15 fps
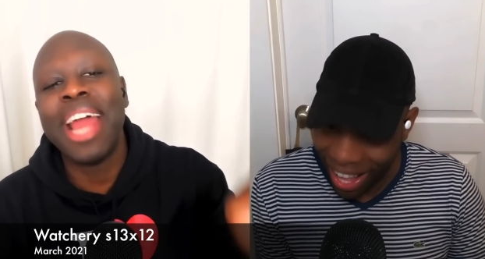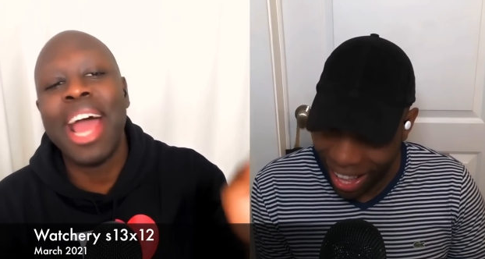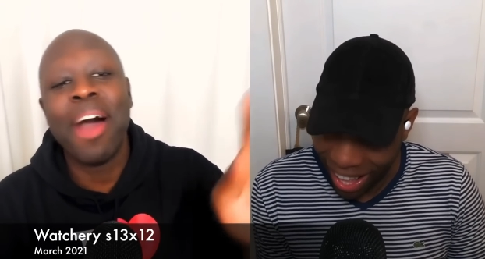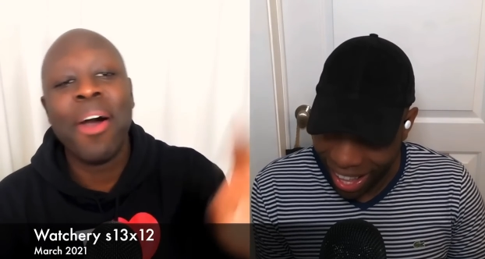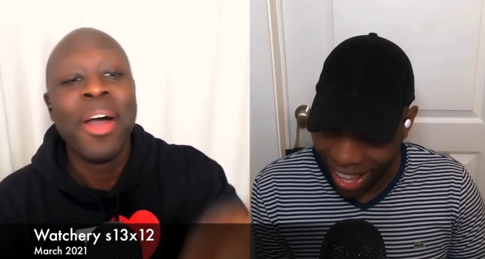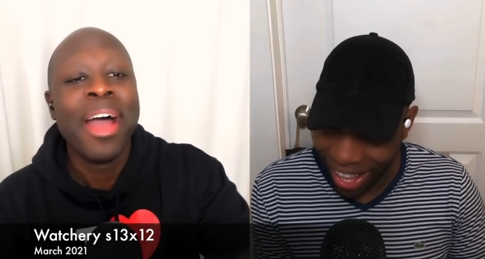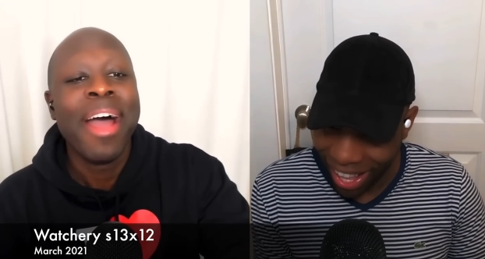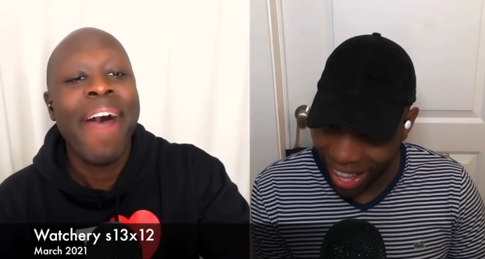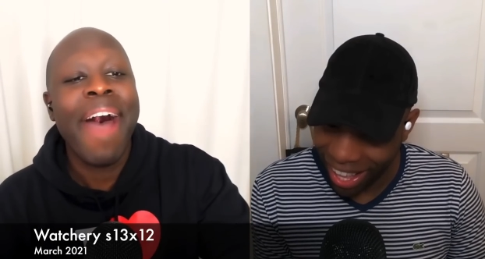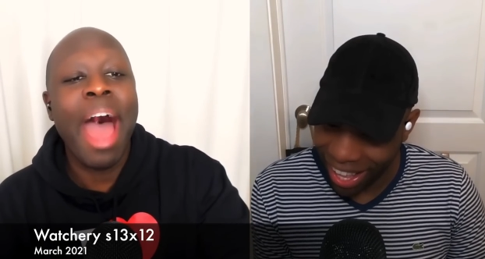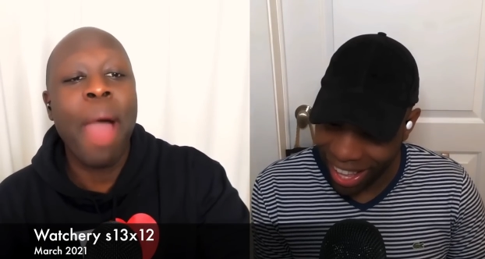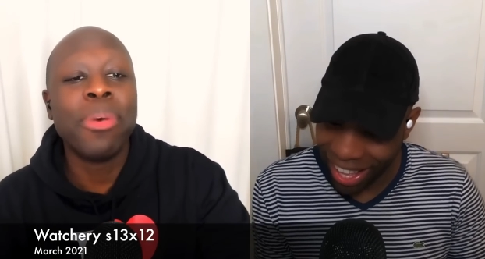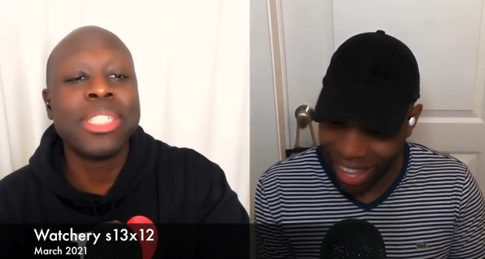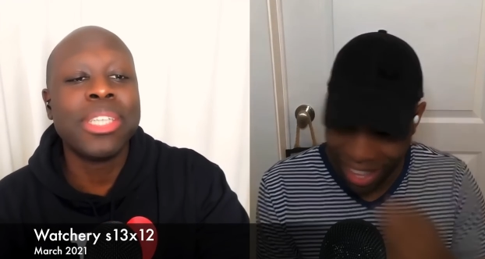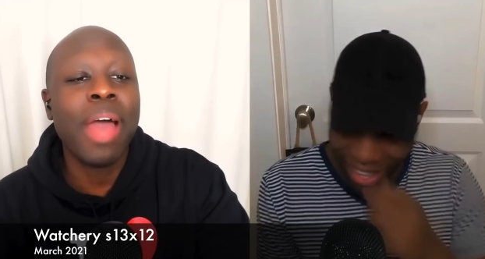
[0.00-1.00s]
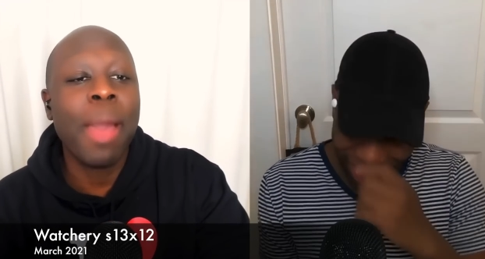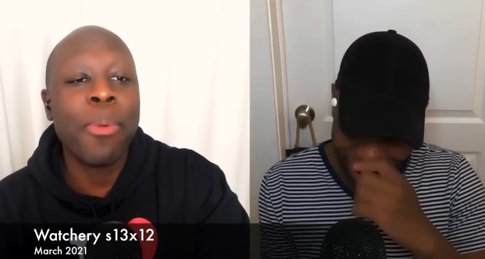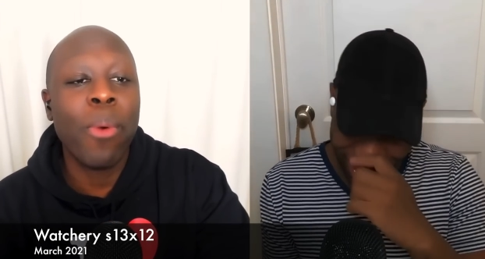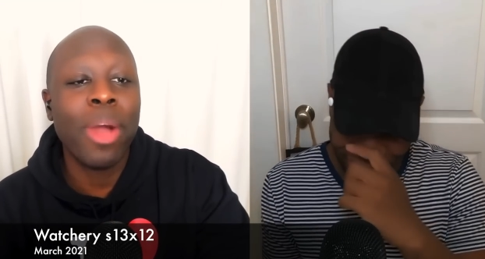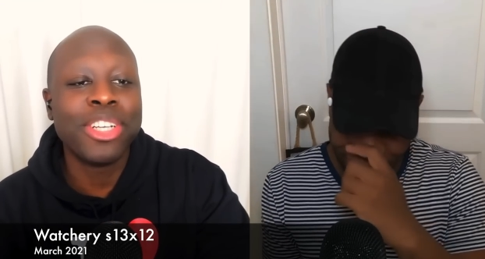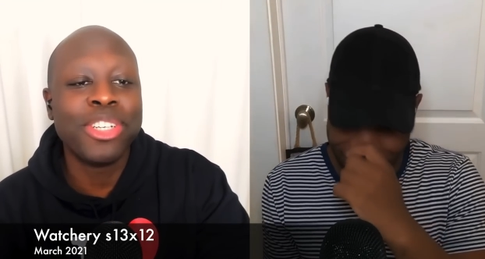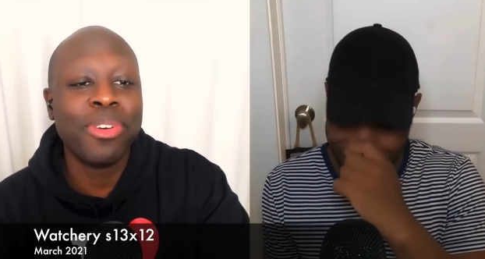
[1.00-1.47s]
Speaker 1: now, I was so happy
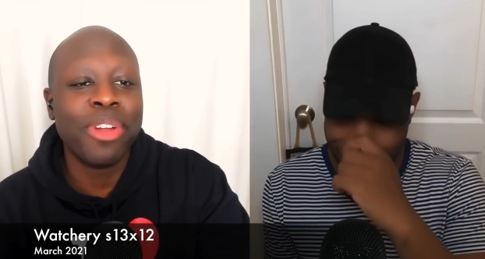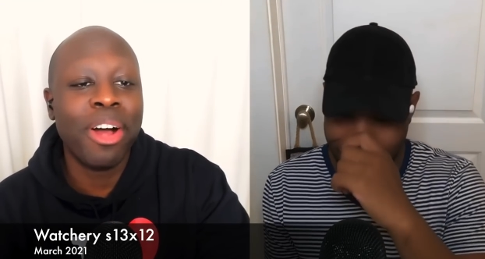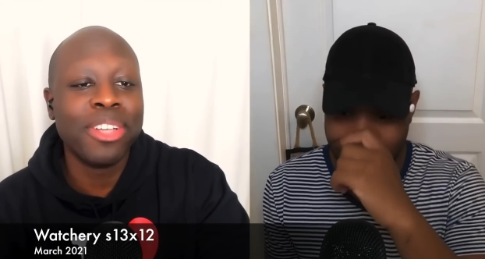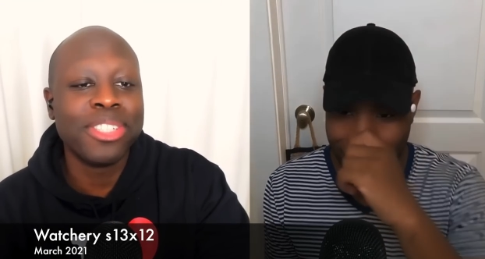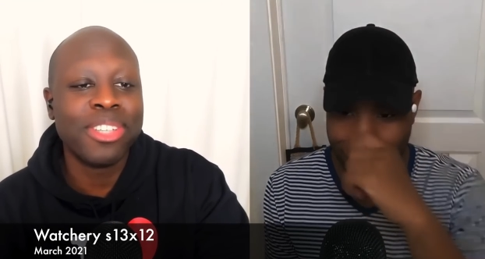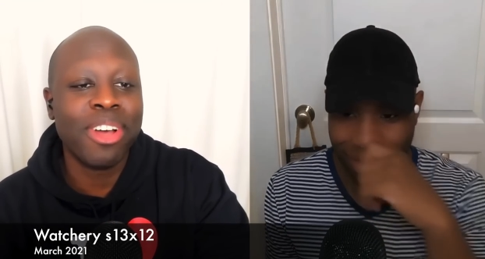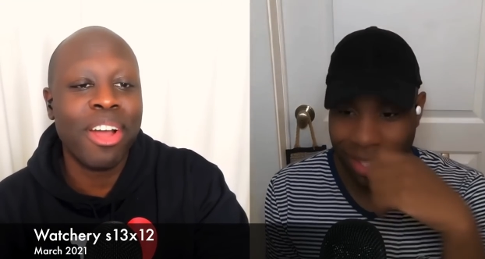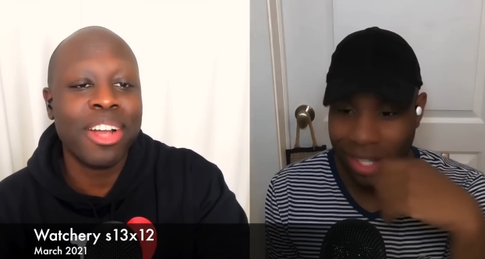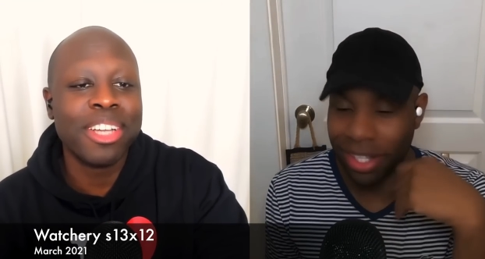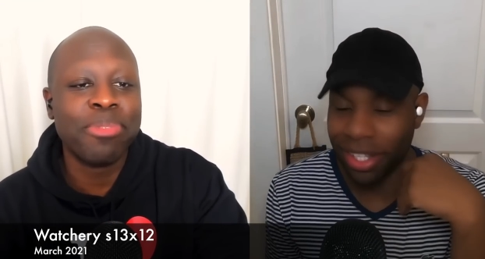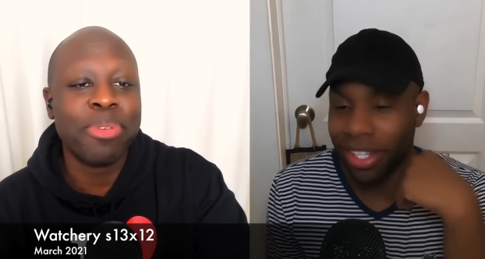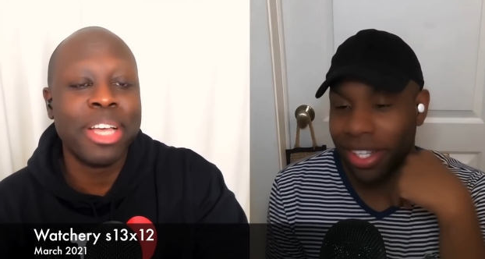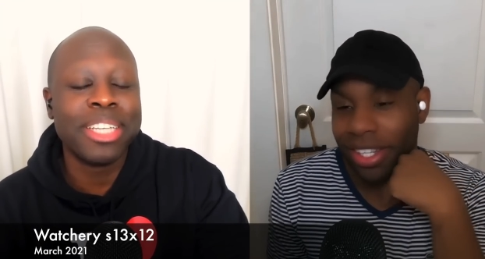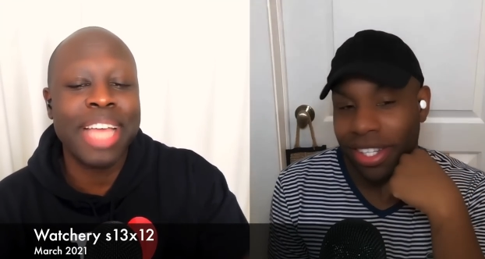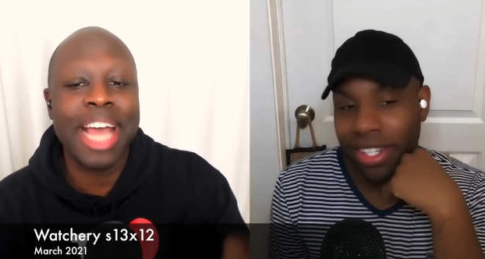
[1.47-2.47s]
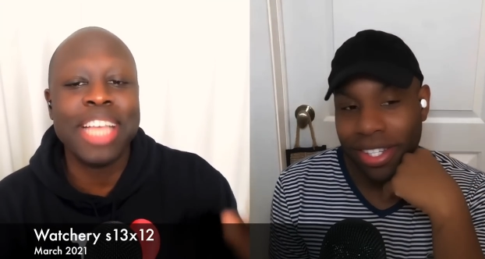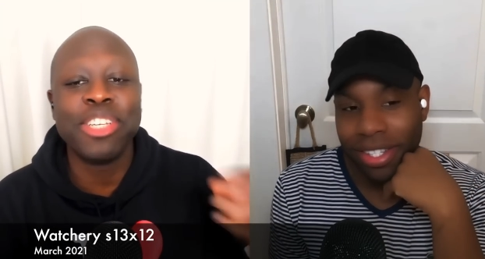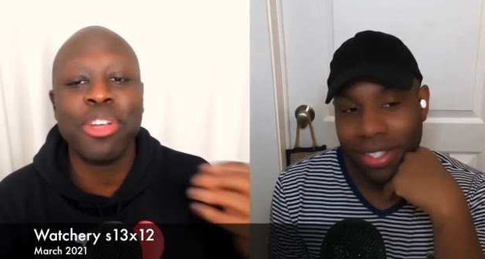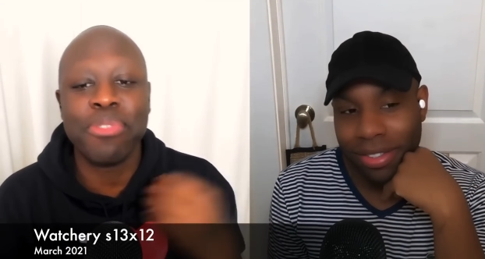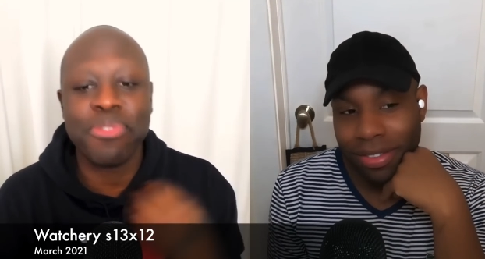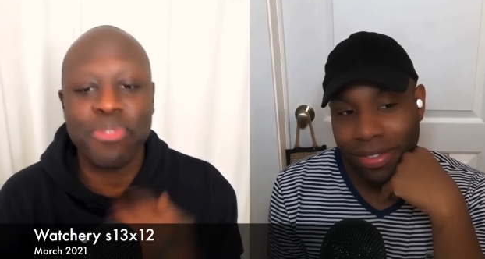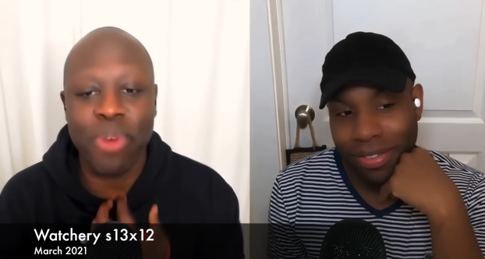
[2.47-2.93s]
watching you on All Stars because as
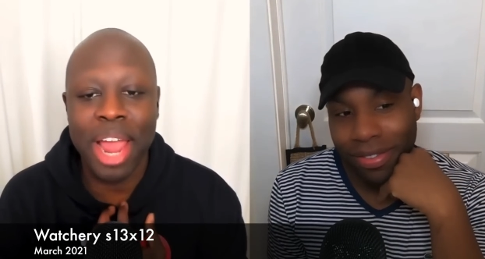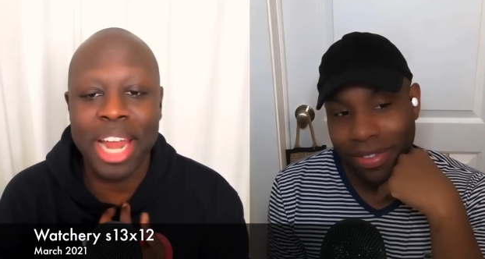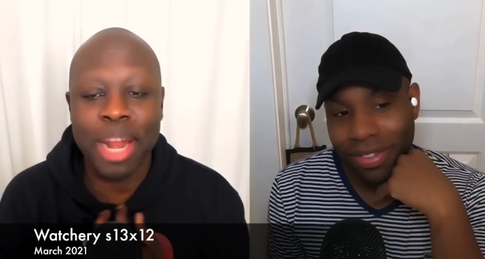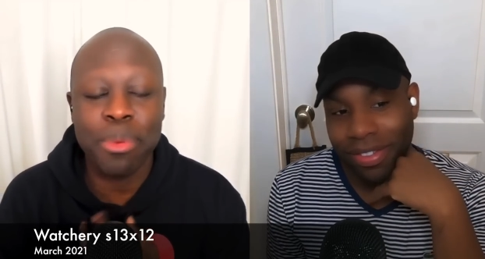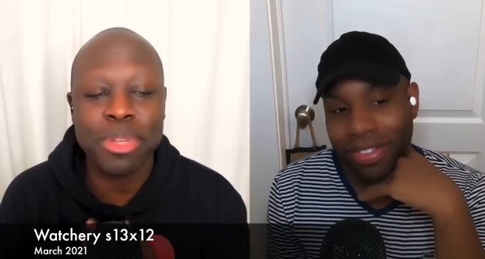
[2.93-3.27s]
your friend,